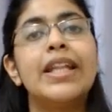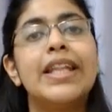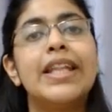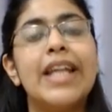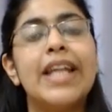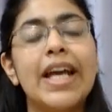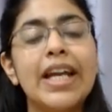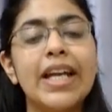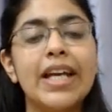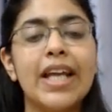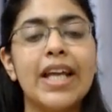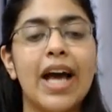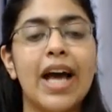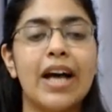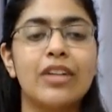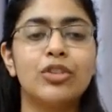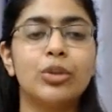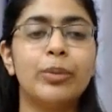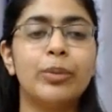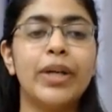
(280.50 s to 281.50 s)
then it
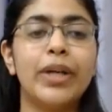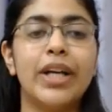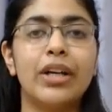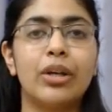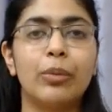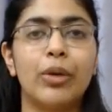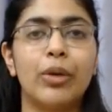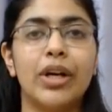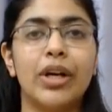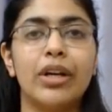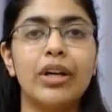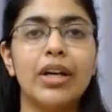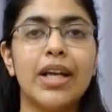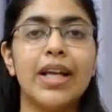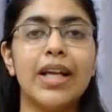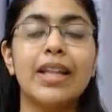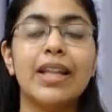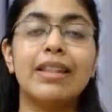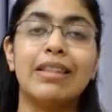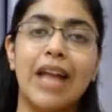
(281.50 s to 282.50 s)
has to be interpreted
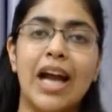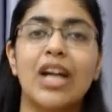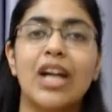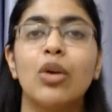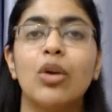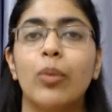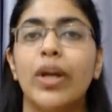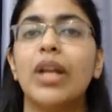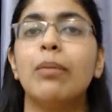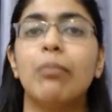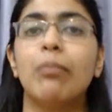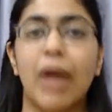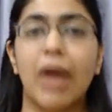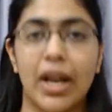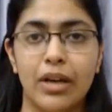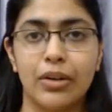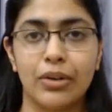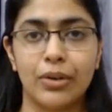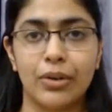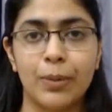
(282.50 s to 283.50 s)
in that very
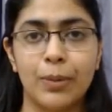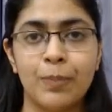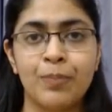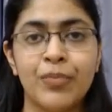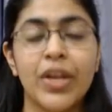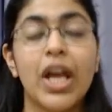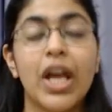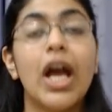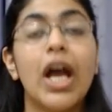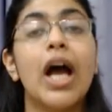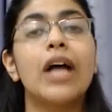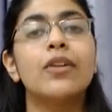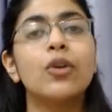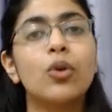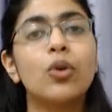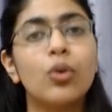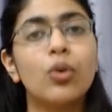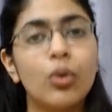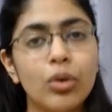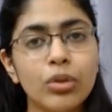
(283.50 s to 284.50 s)
manner. And the
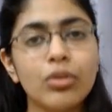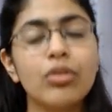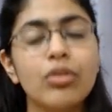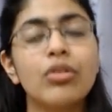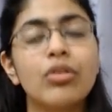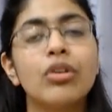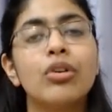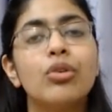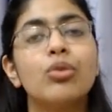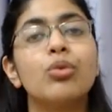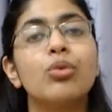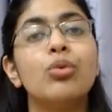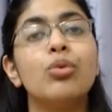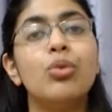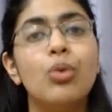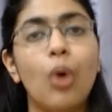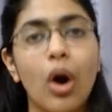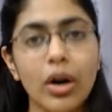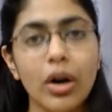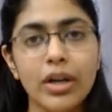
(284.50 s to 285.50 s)
courts do
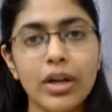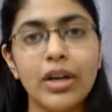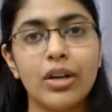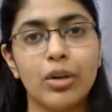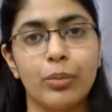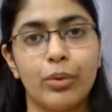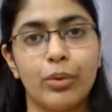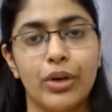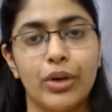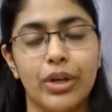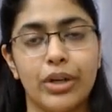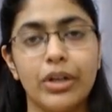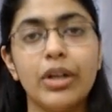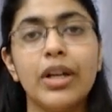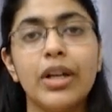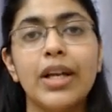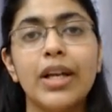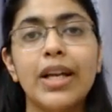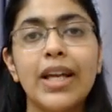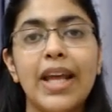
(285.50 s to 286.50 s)
not interpret
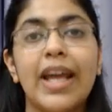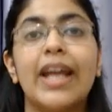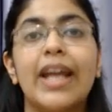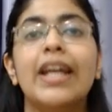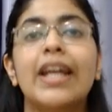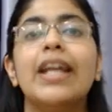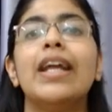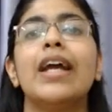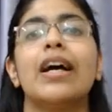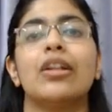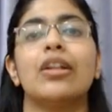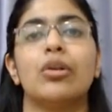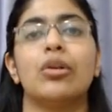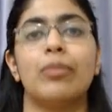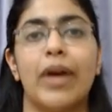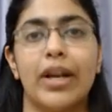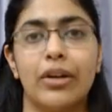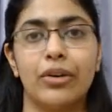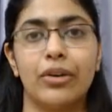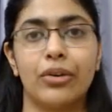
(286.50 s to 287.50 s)
it in any other
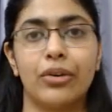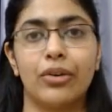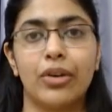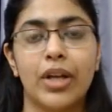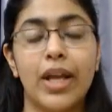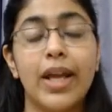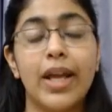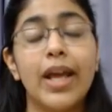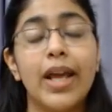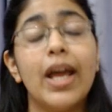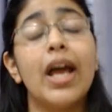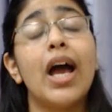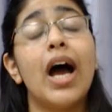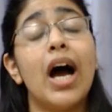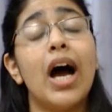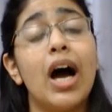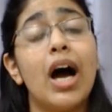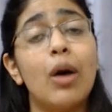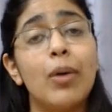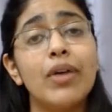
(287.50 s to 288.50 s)
manner.
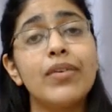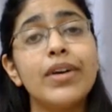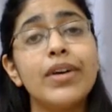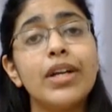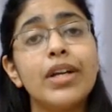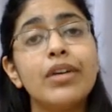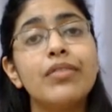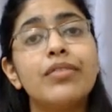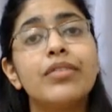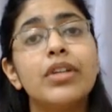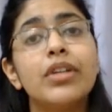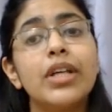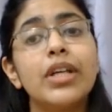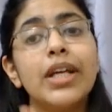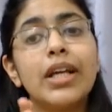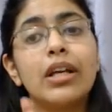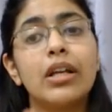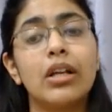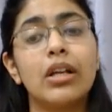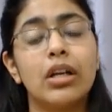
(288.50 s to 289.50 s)
However, if the